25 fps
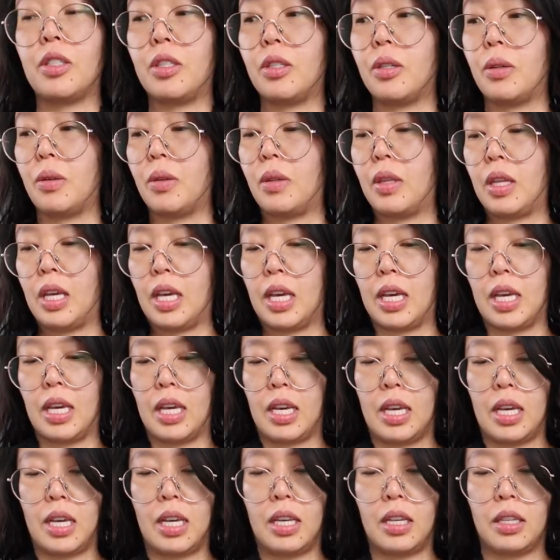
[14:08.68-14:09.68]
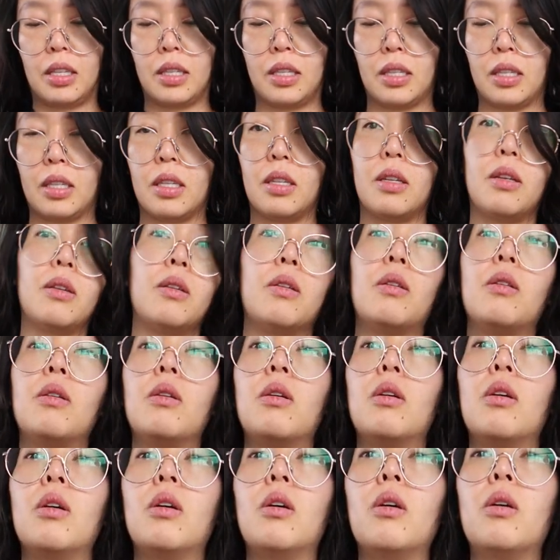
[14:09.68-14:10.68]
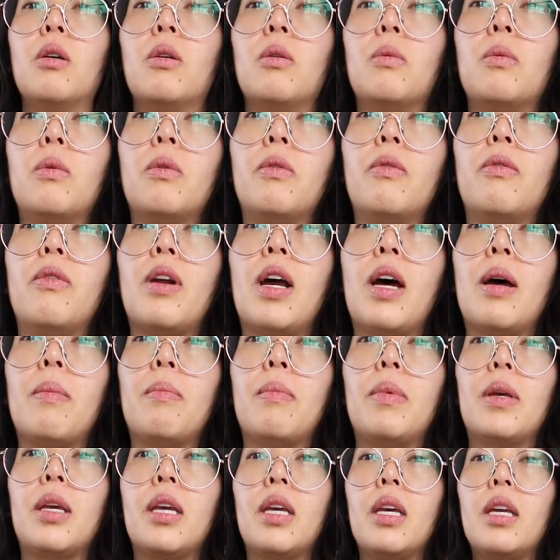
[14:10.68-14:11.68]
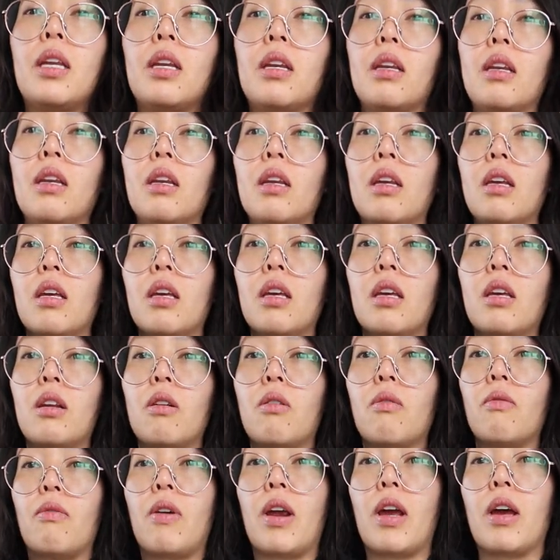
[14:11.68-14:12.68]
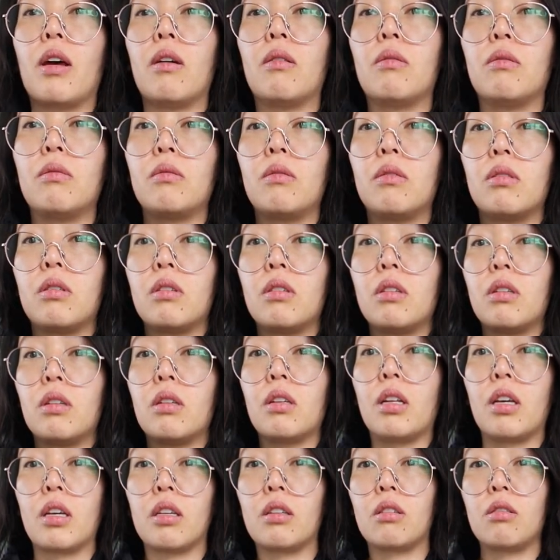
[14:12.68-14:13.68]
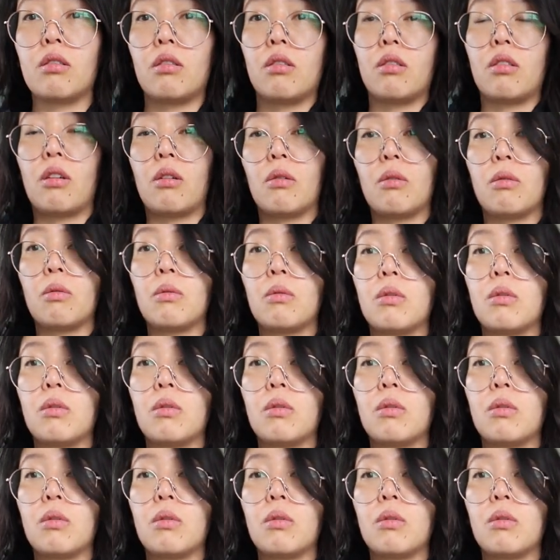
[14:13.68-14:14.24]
so these will wrap in and around. So,